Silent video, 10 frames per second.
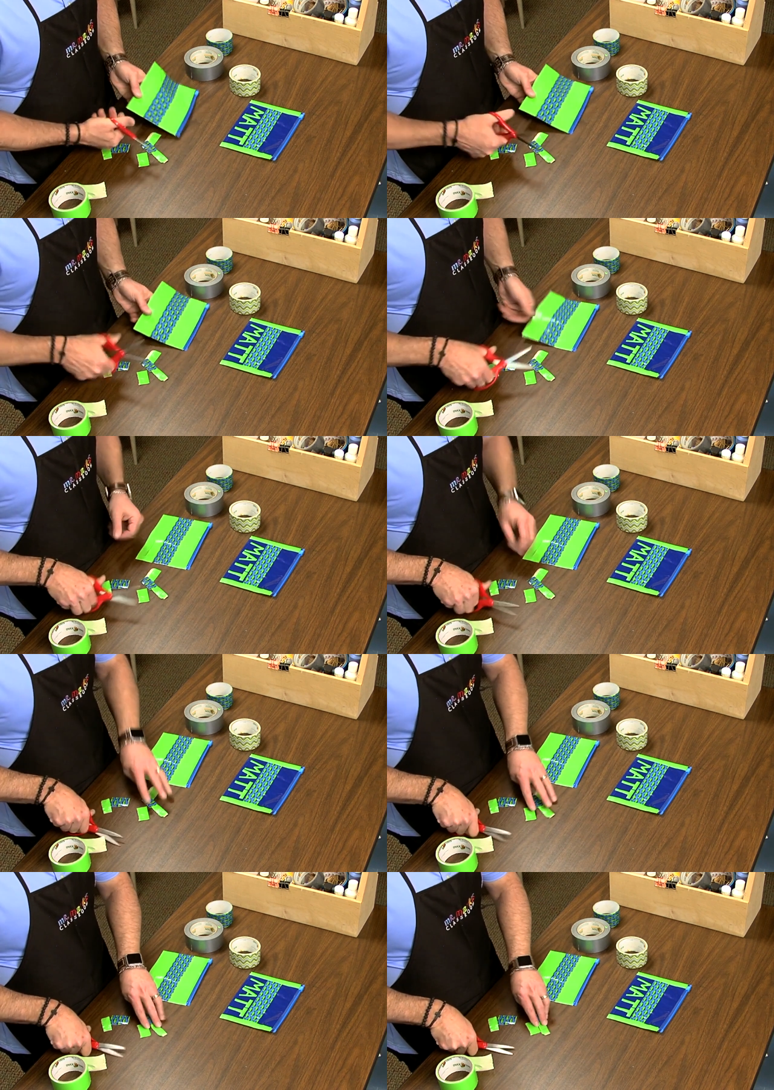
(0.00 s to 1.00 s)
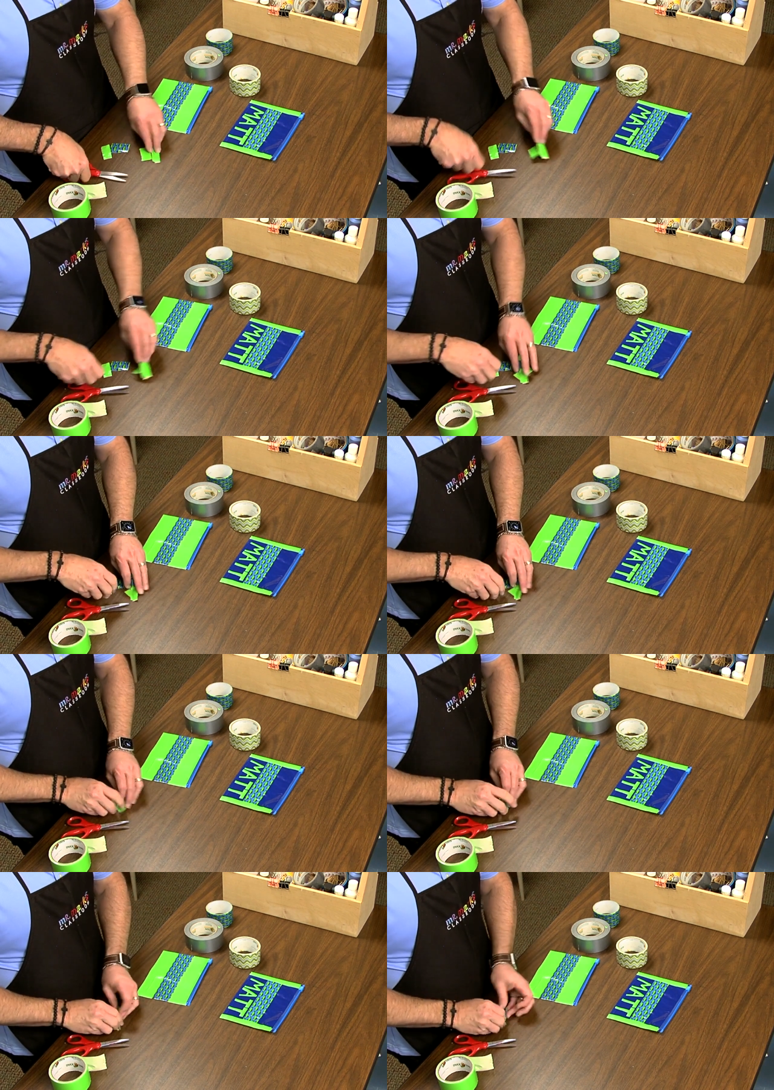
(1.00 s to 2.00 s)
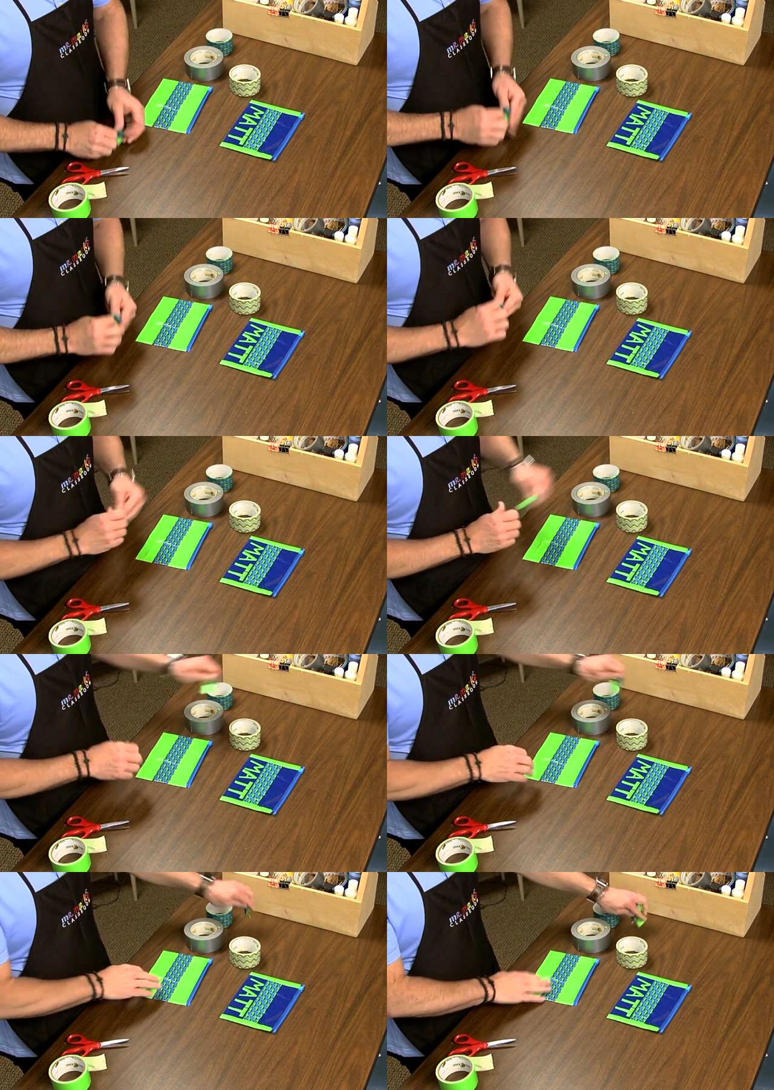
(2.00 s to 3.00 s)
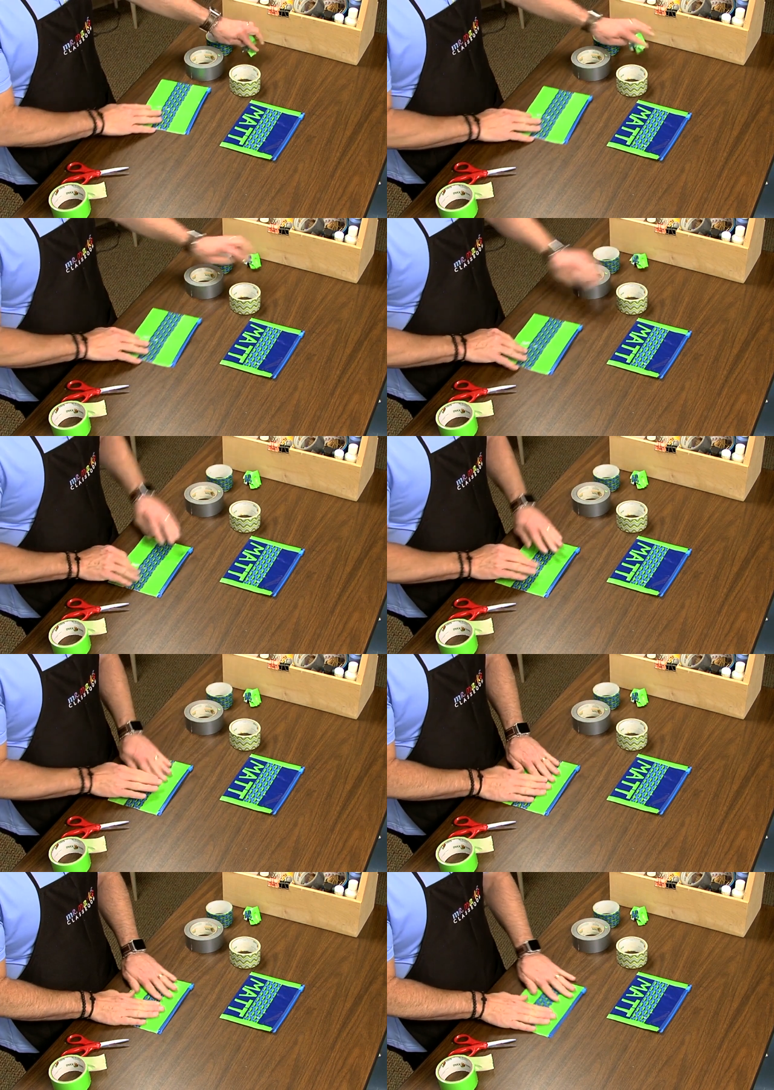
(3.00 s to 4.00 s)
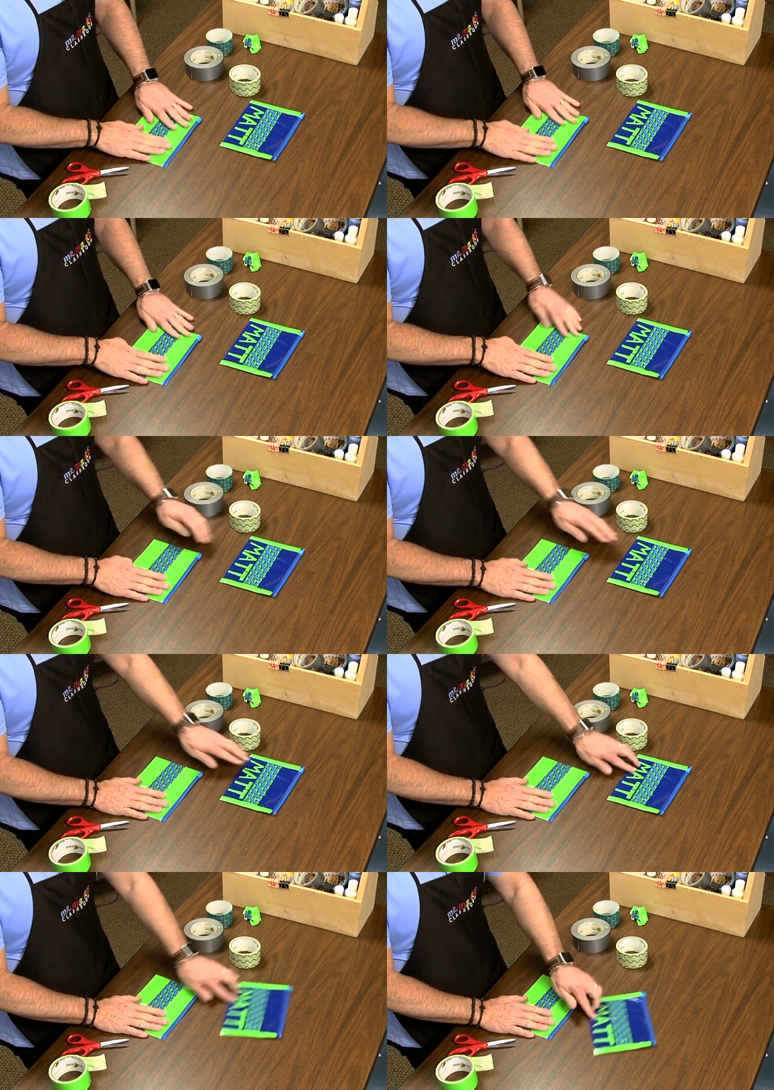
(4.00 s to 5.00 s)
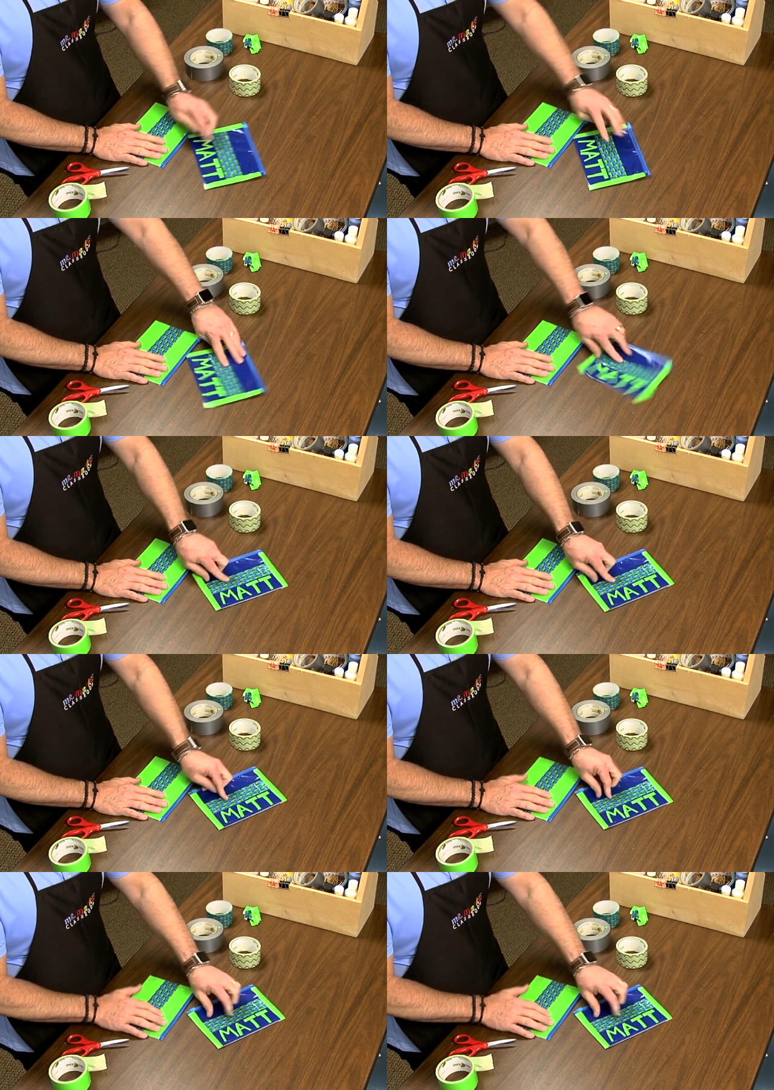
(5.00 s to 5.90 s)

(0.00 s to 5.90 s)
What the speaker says: No face is visible, so there are no lips to read.